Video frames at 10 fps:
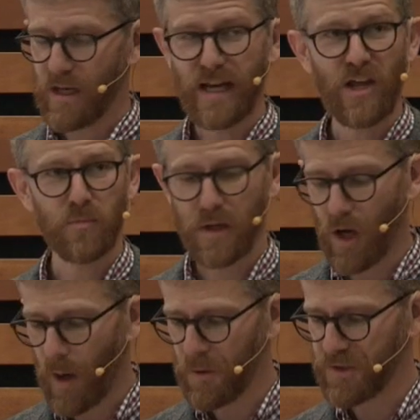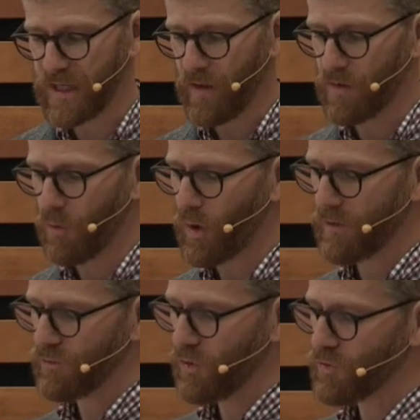it has to be cobbled together more out
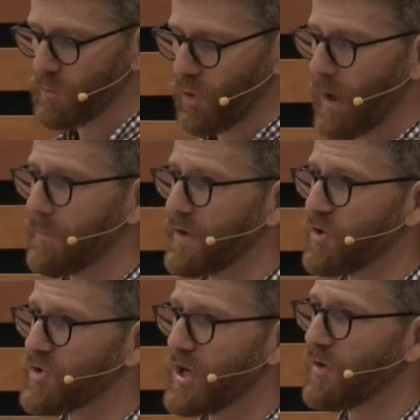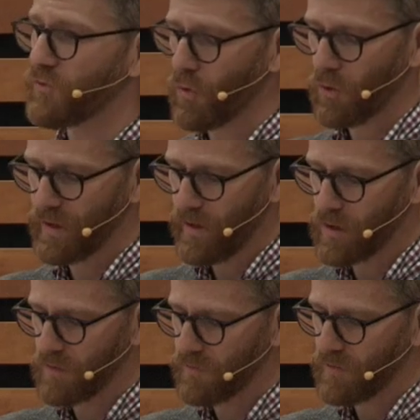of social programs than a shared historical
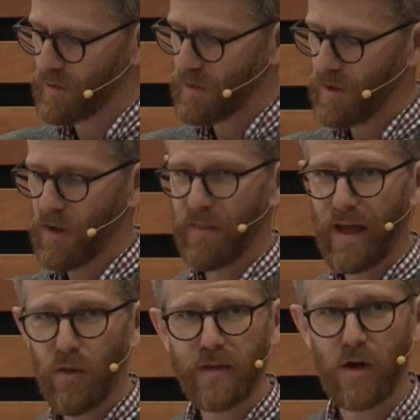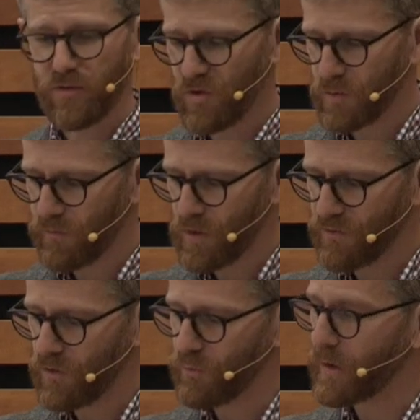narrative. The healthcare system, for
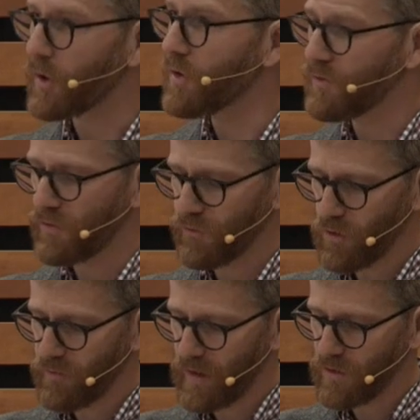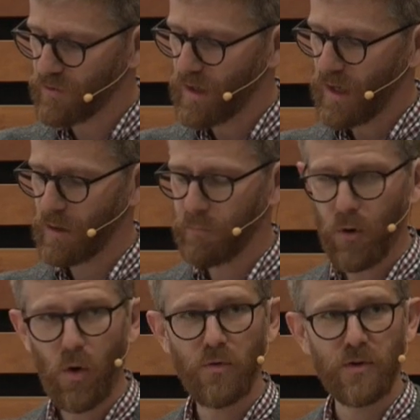instance, recurs in surveys and
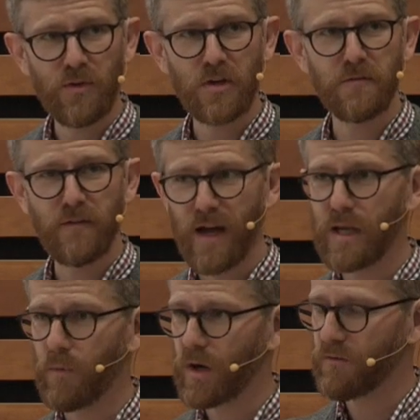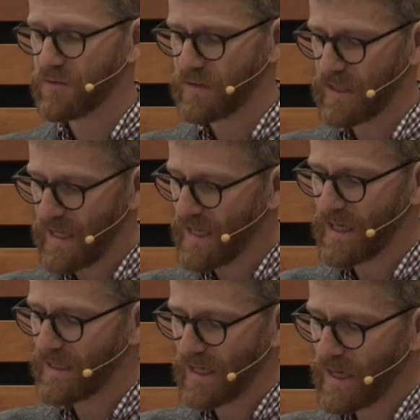polls as a defining mark of
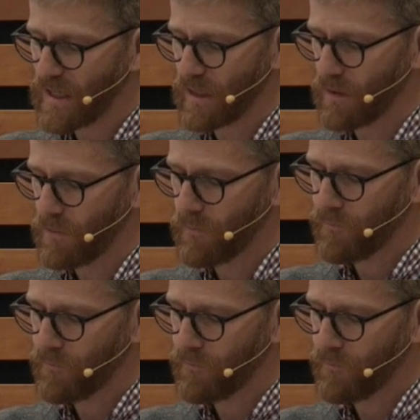Canadian identity,